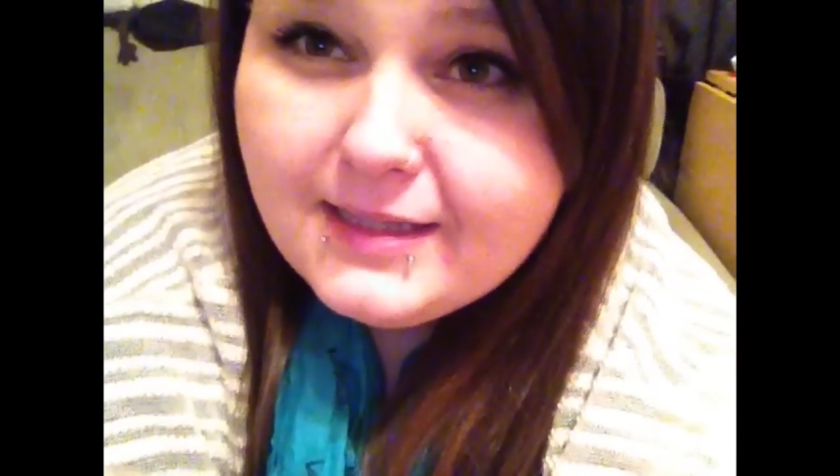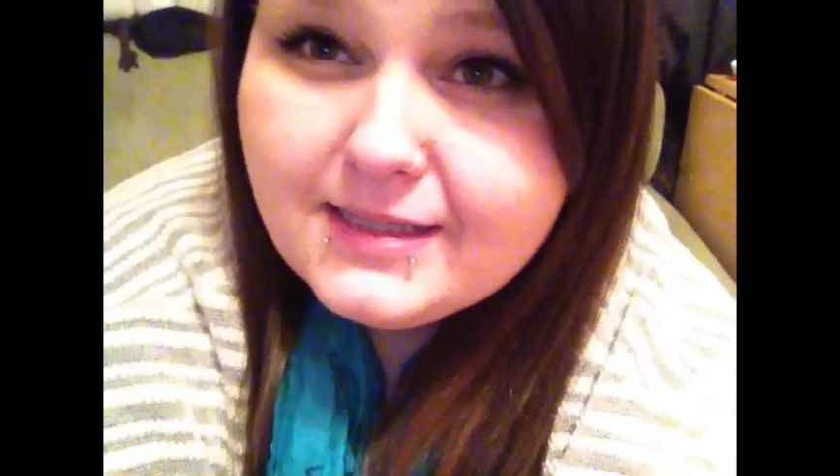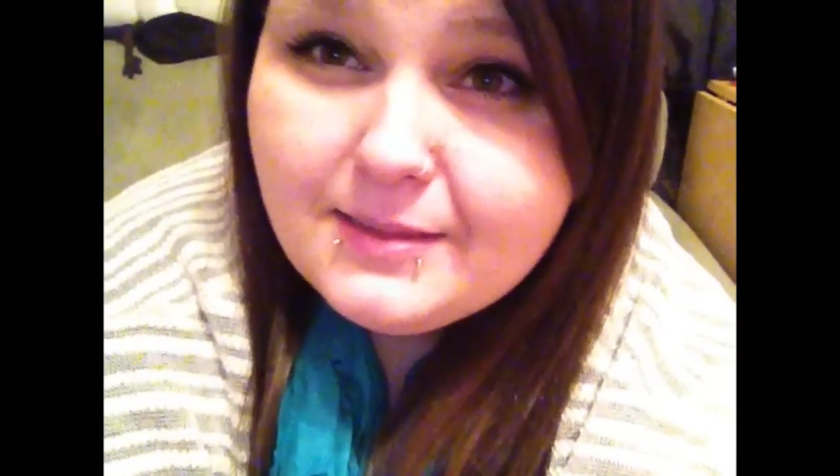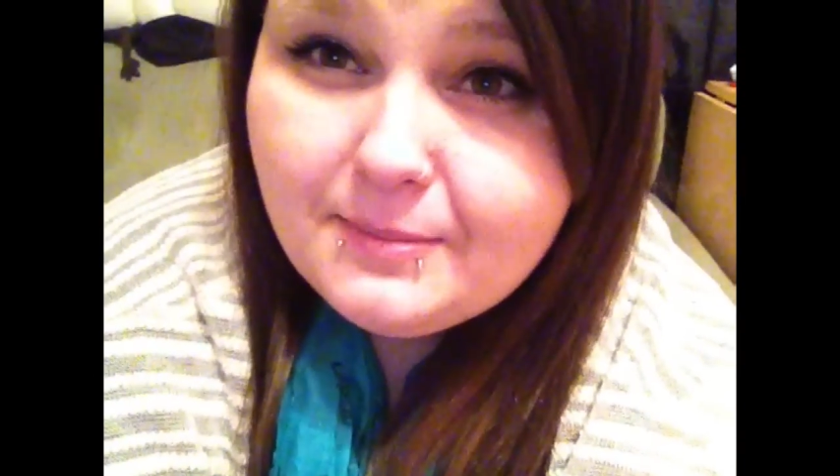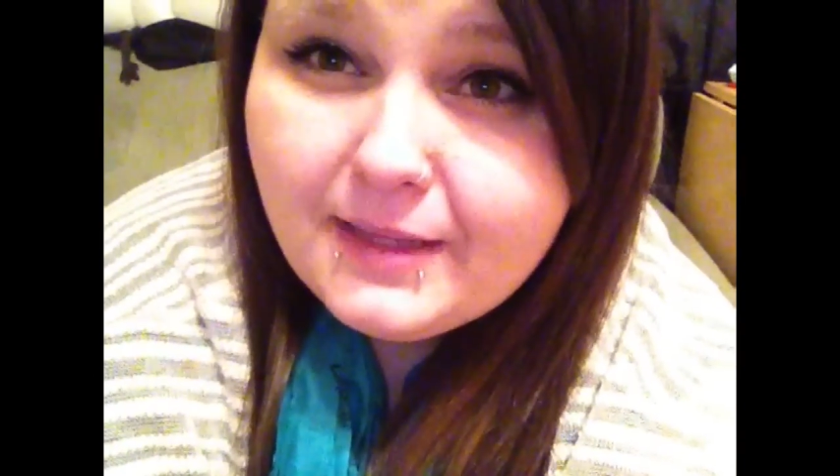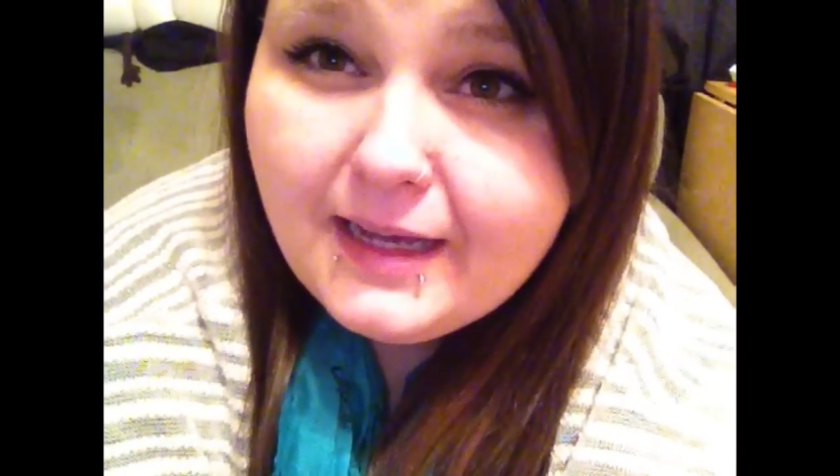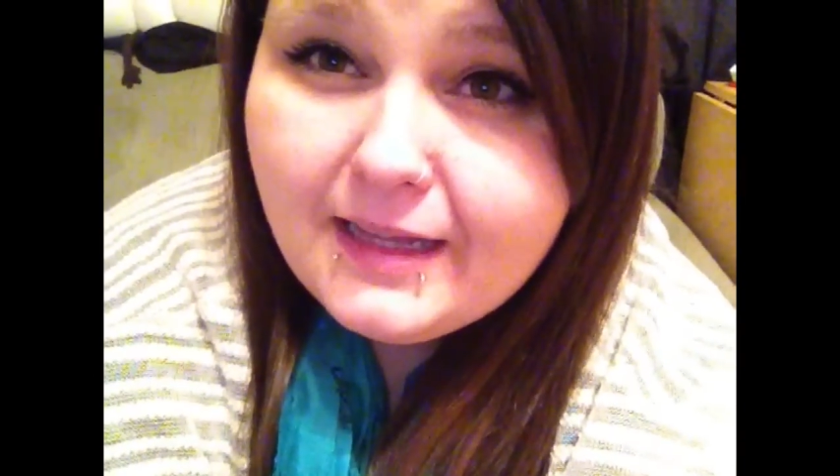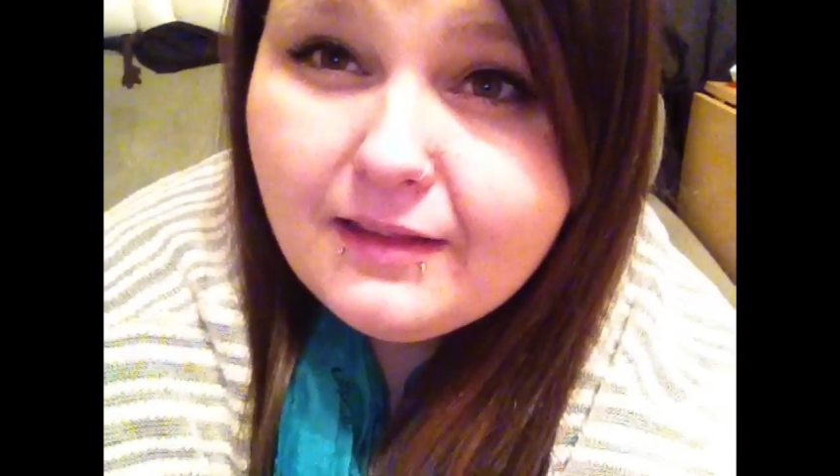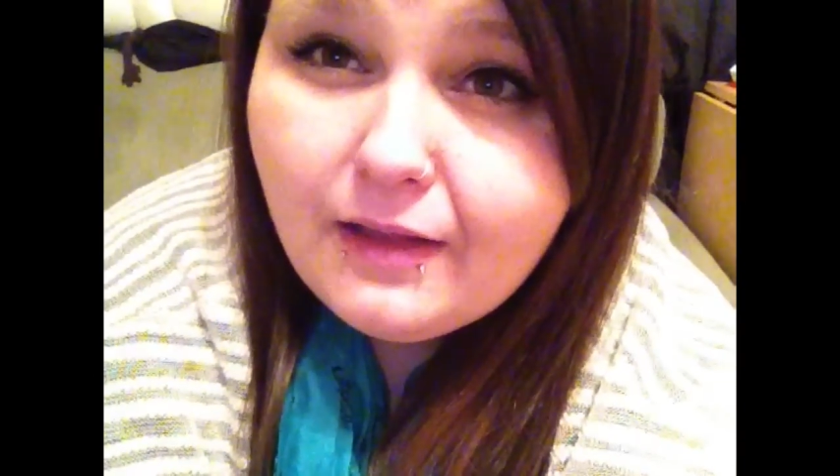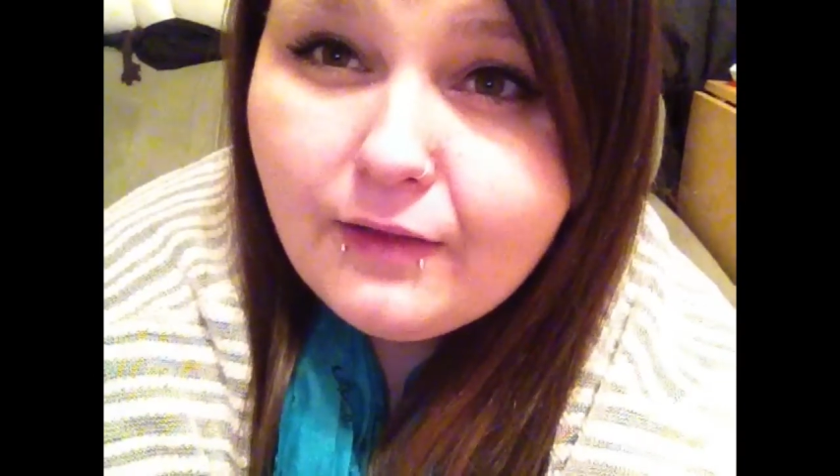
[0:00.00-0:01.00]
It's something I
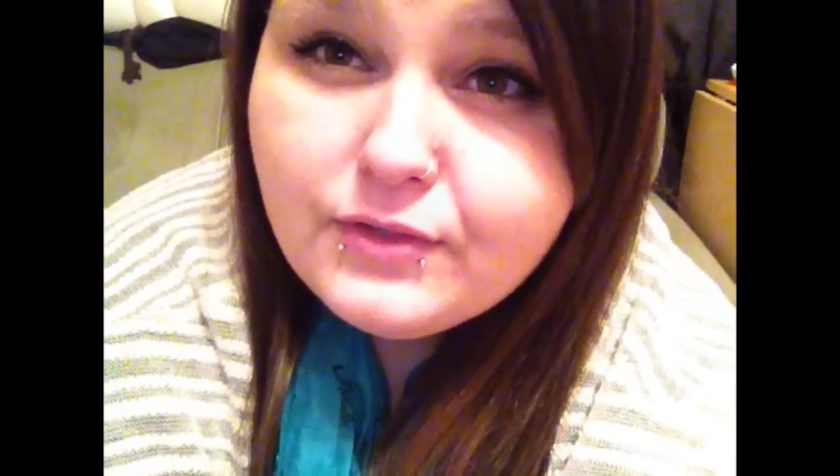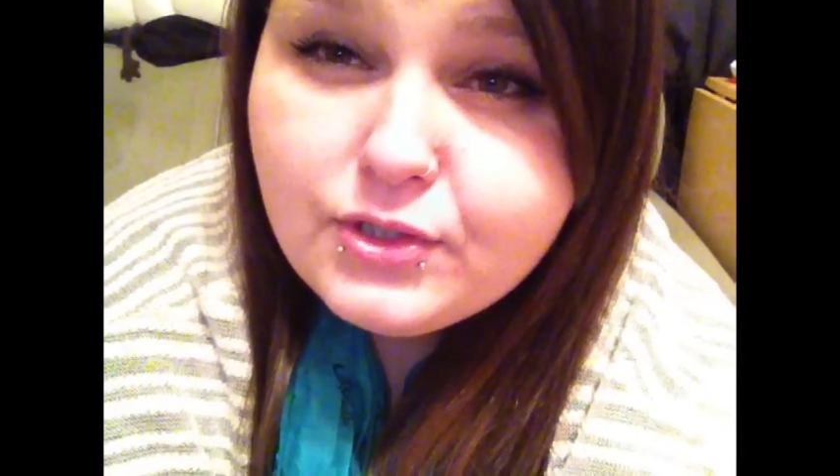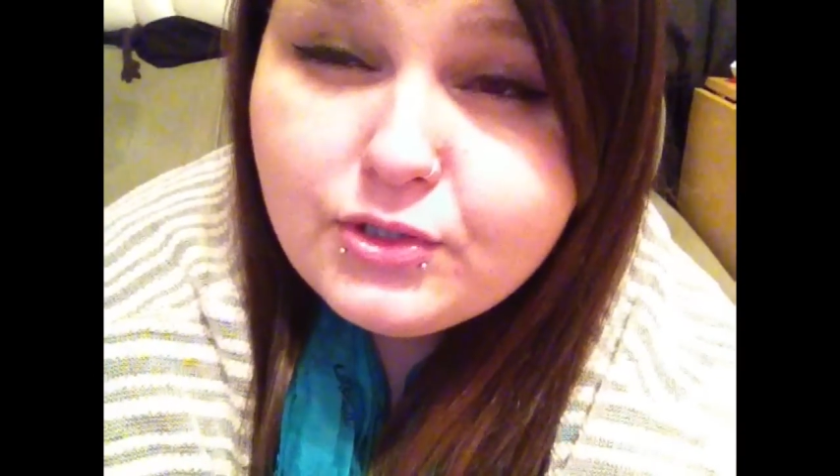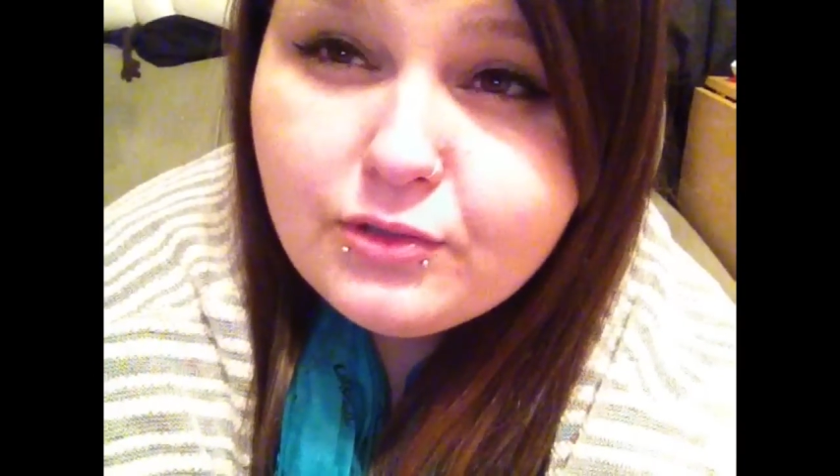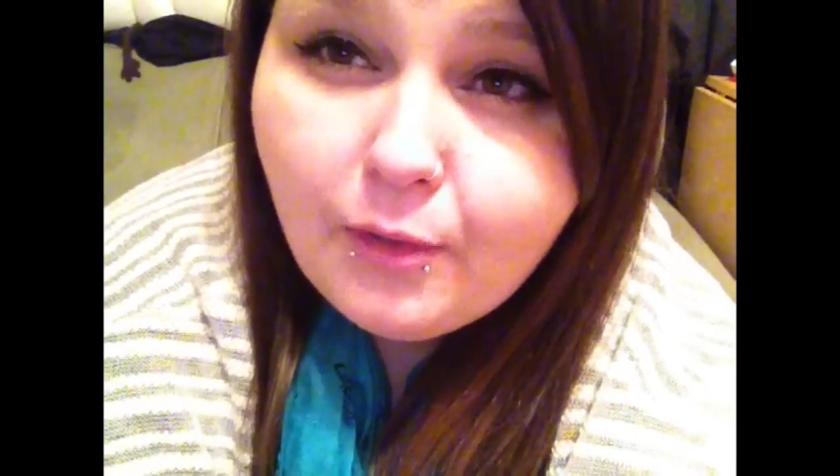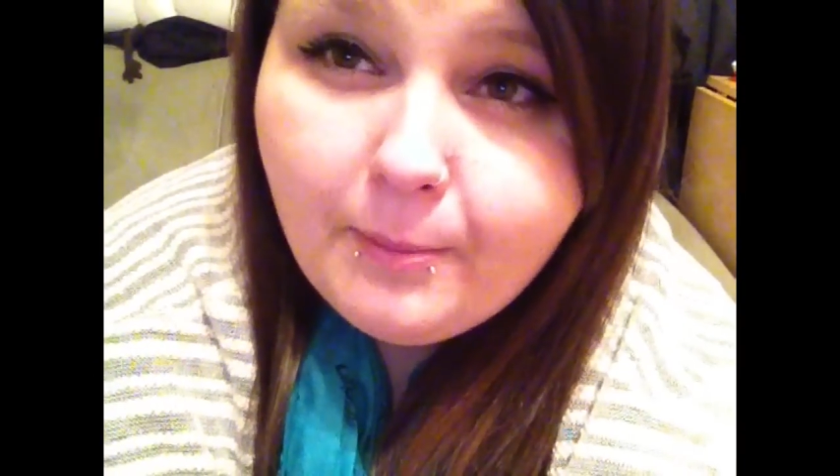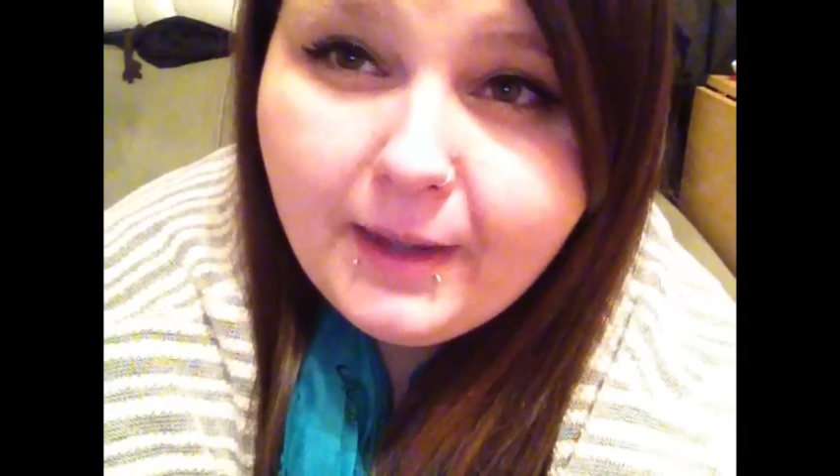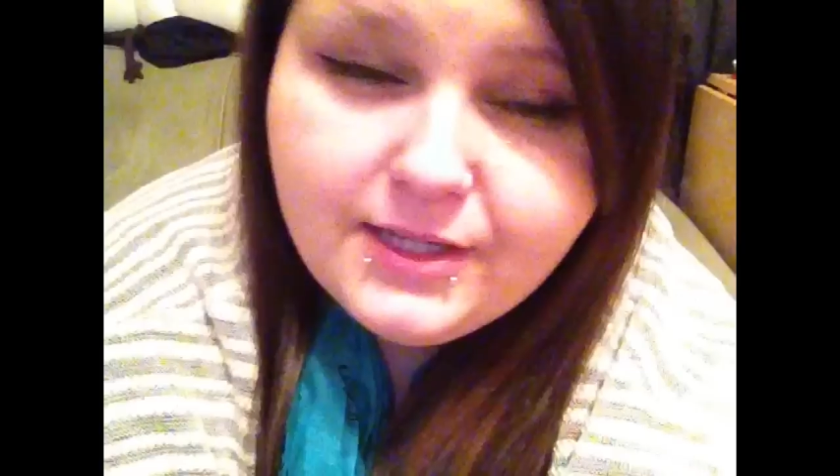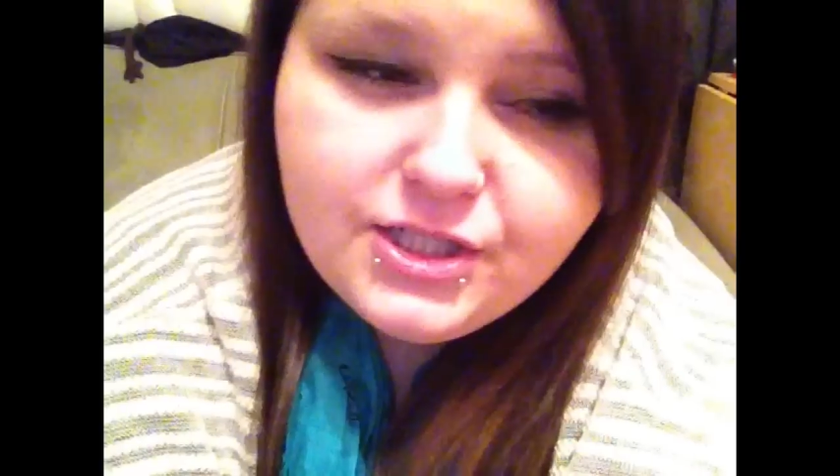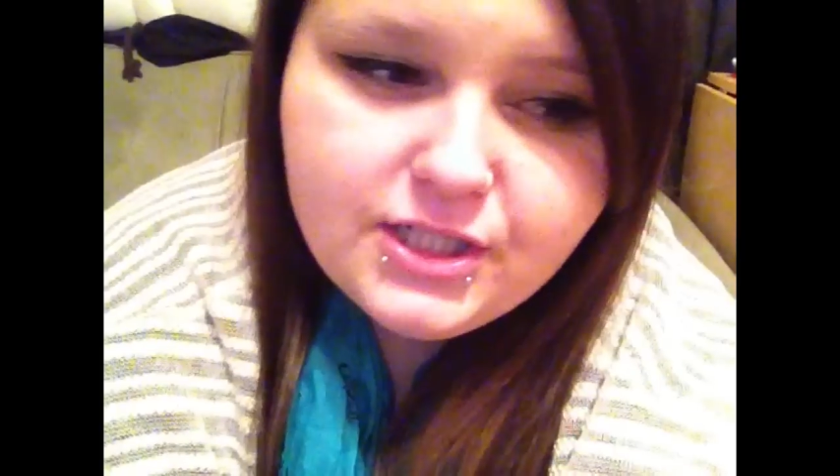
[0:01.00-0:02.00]
love so
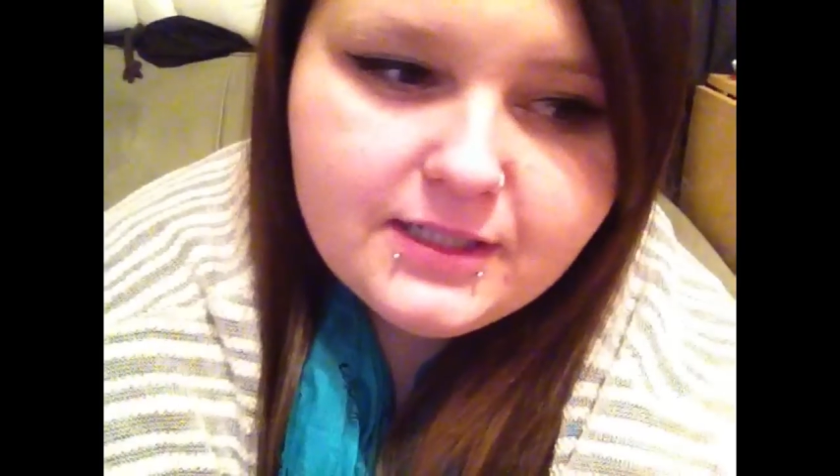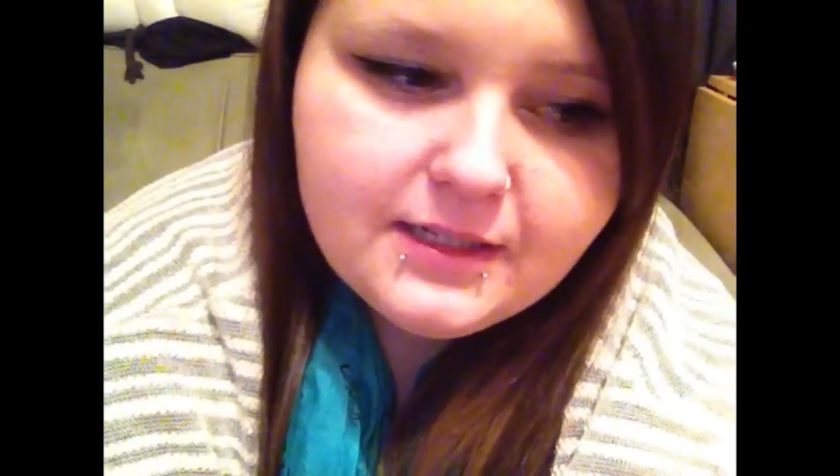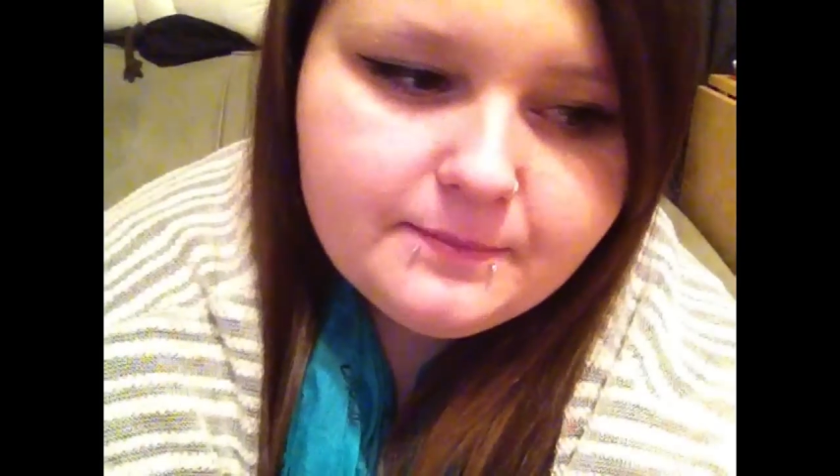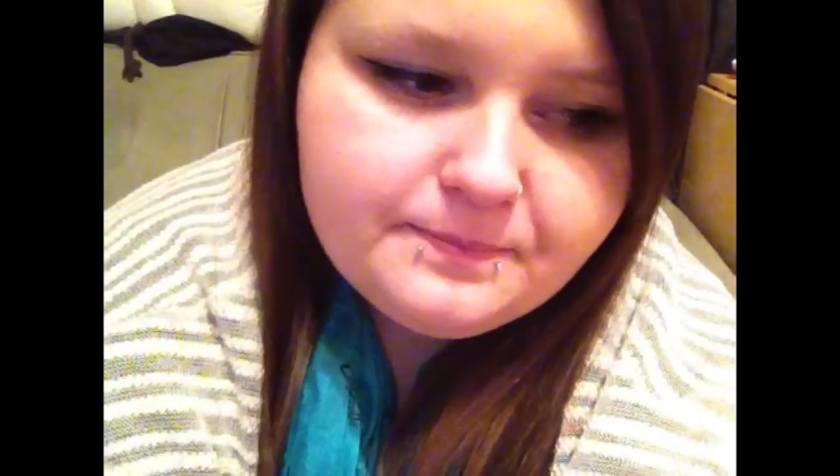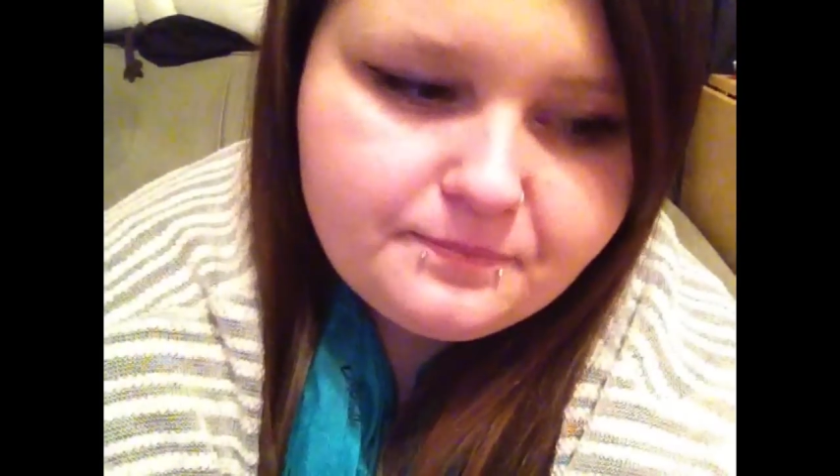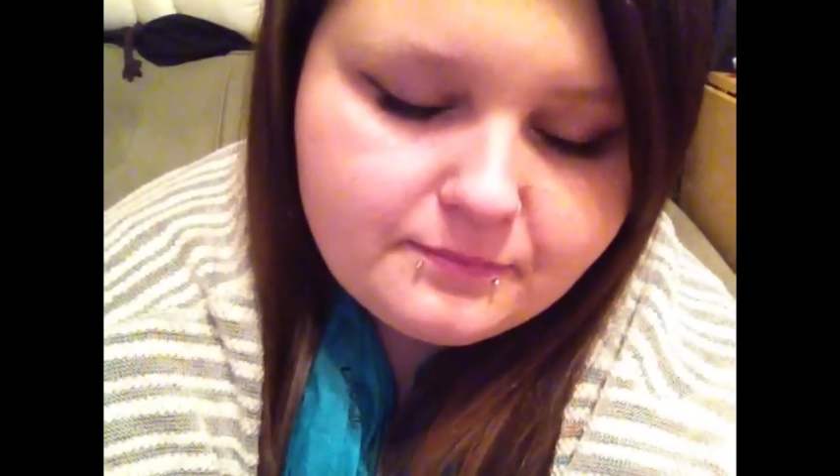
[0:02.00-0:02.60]
much. And